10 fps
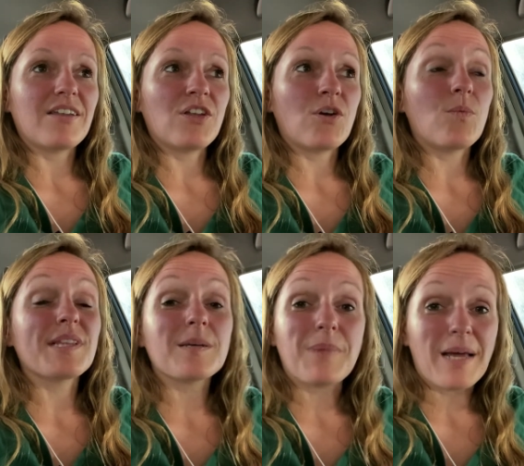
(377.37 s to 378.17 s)
you know,
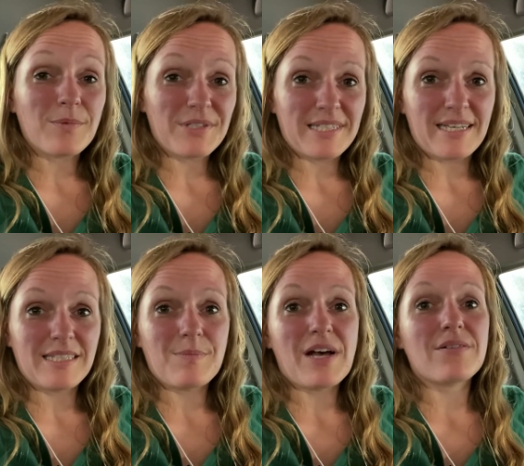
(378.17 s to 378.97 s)
what the Bible says
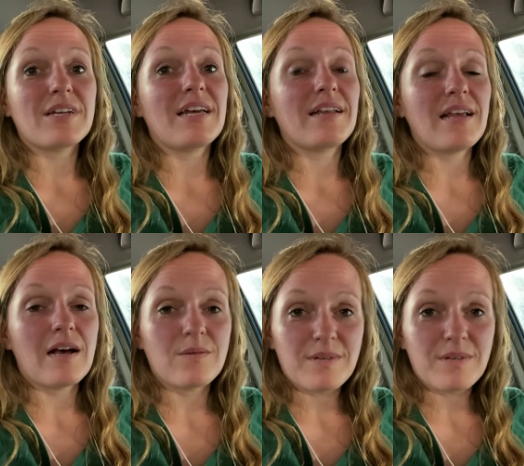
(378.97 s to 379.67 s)
about it and how